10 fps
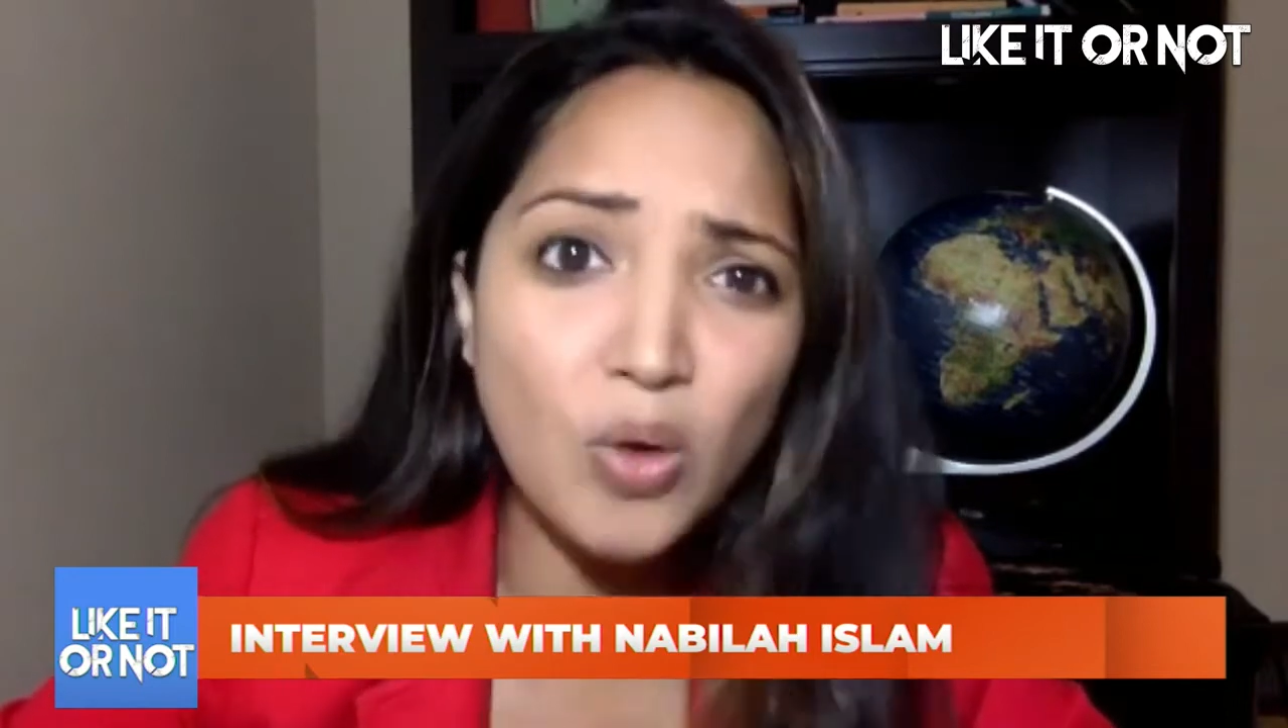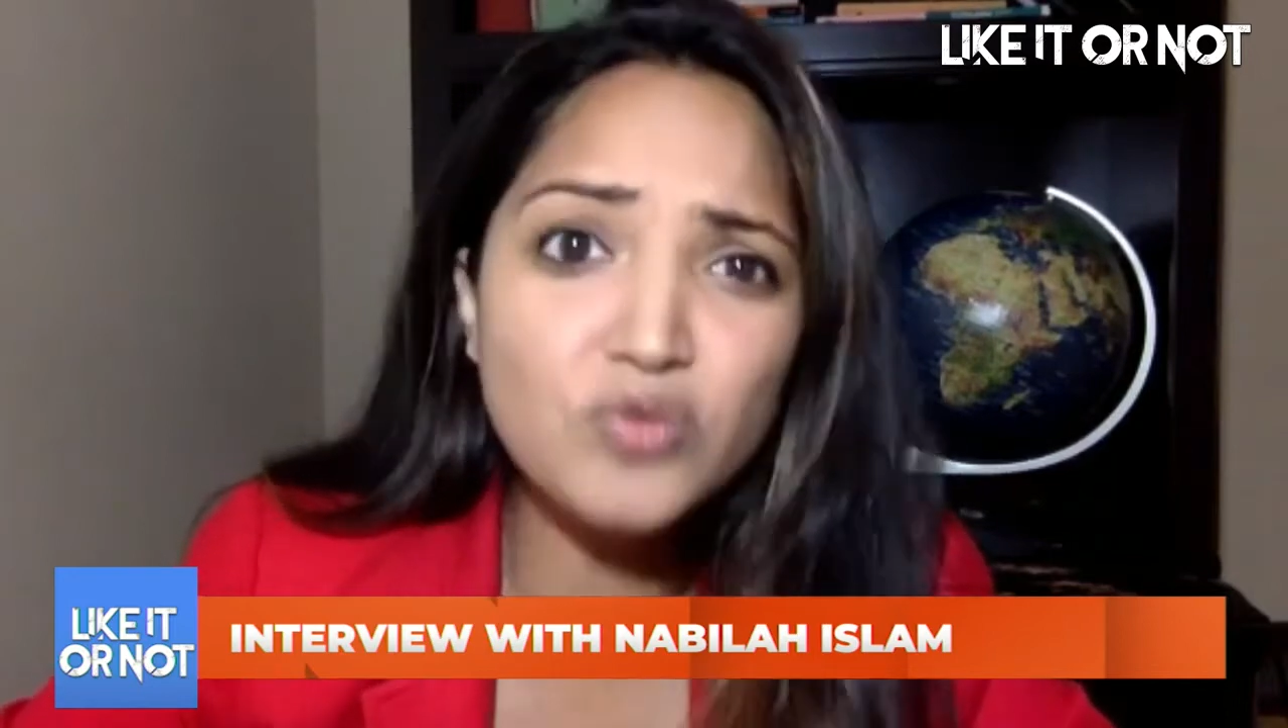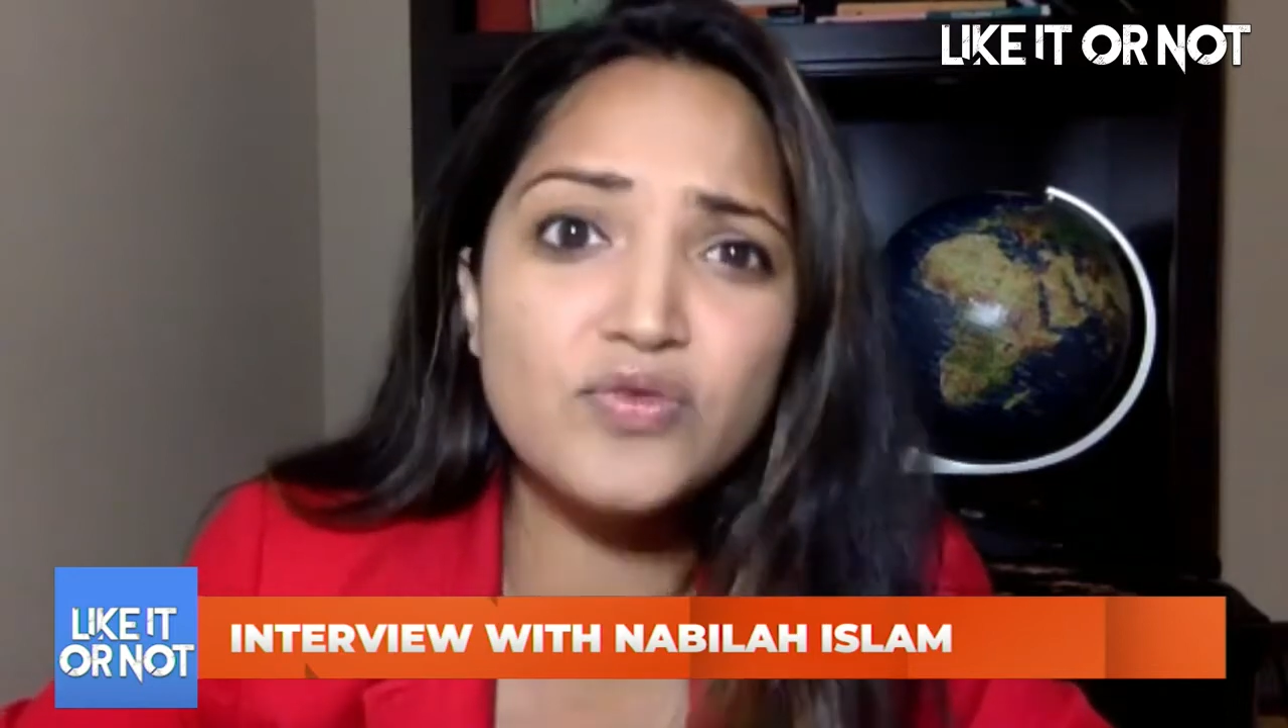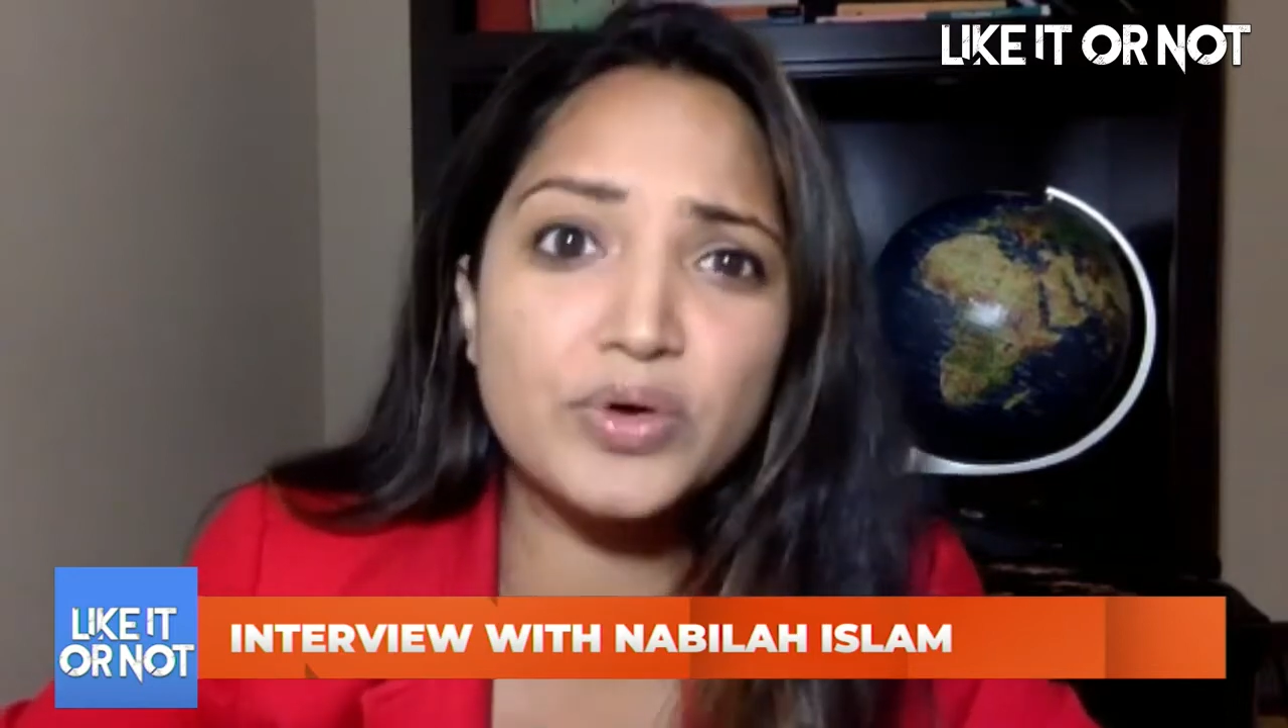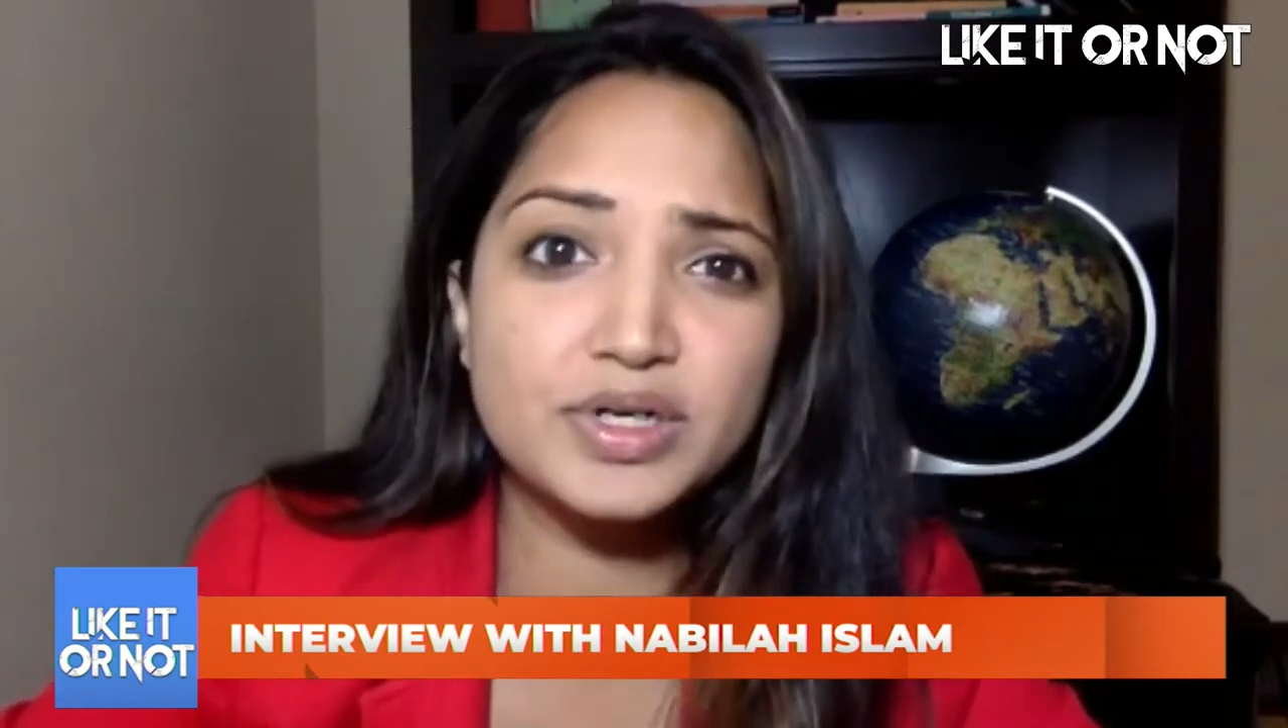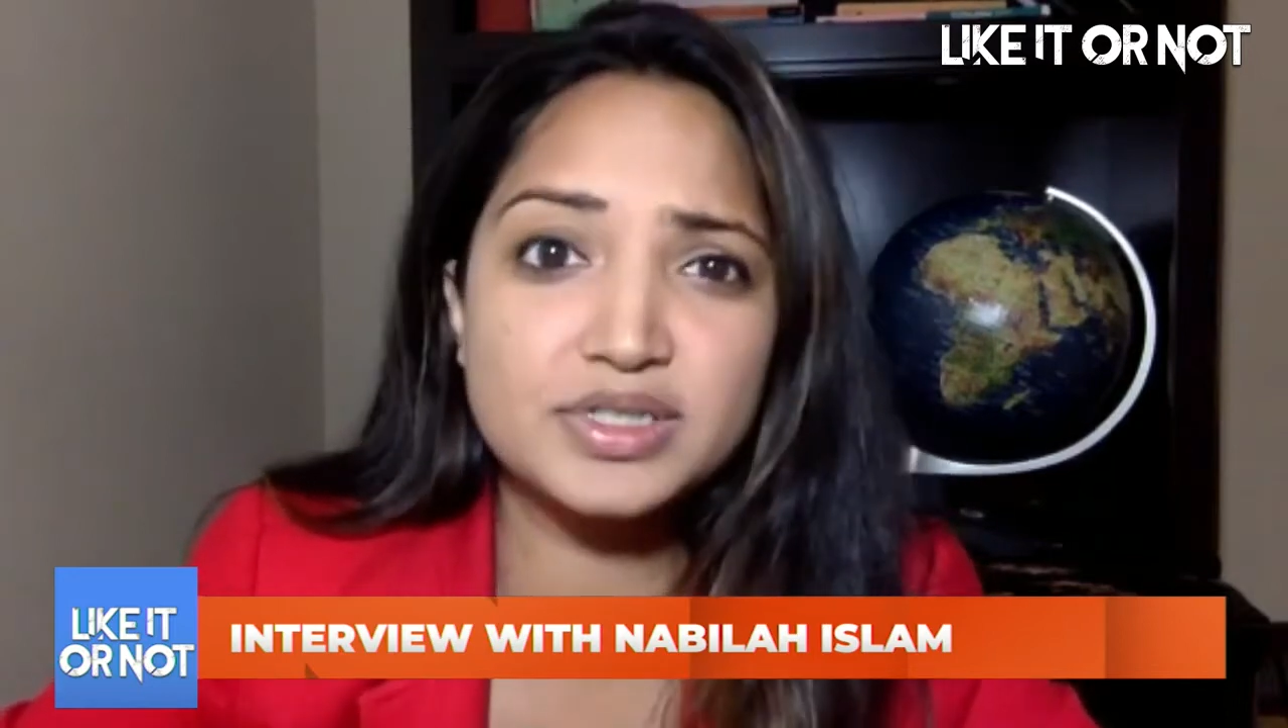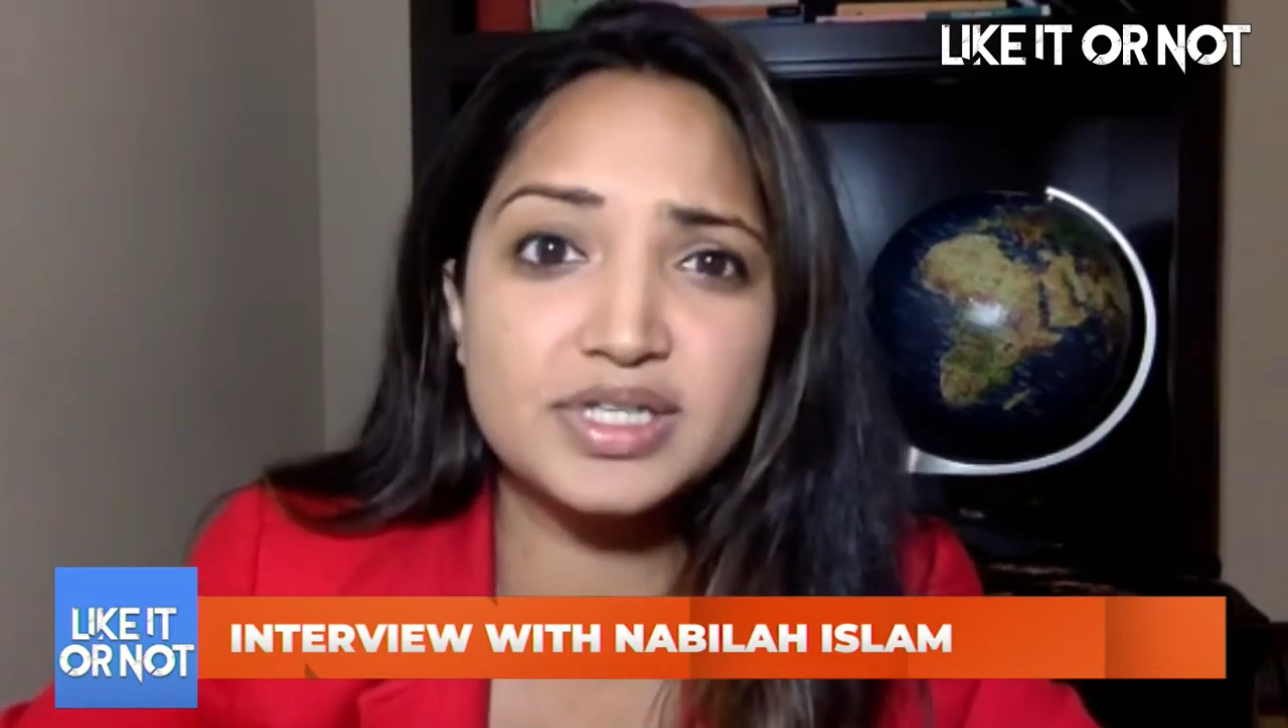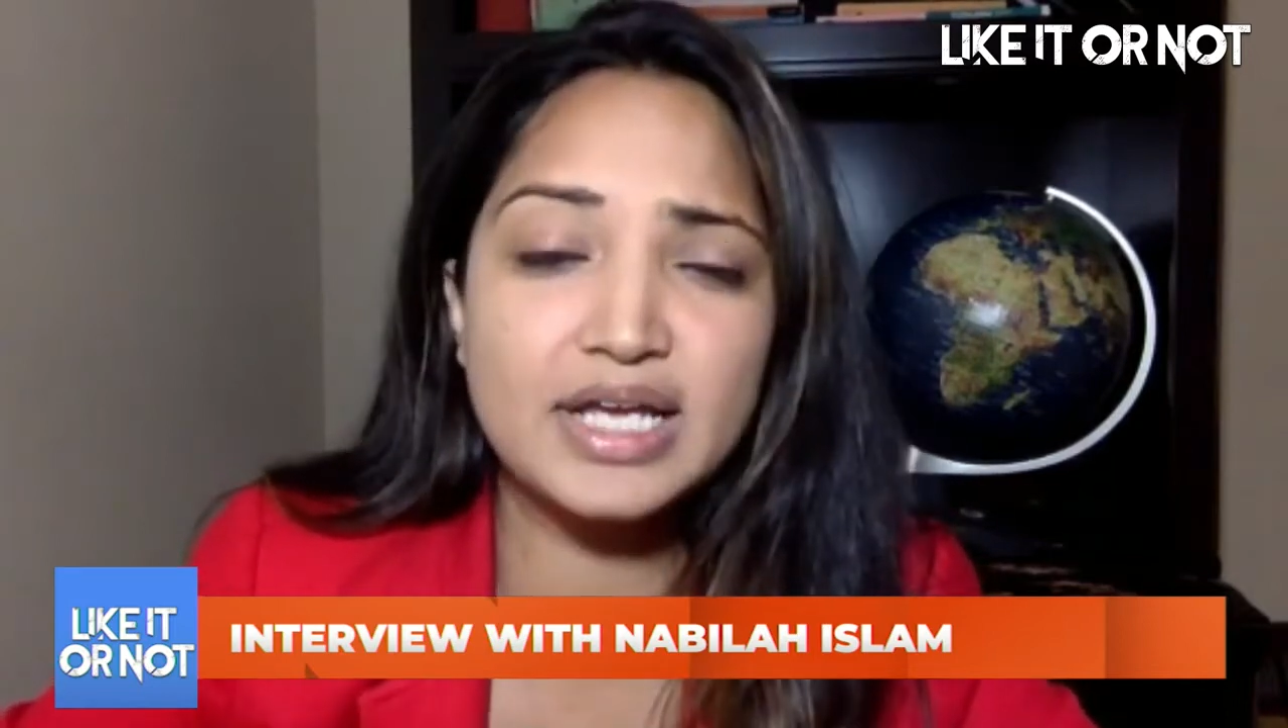voters in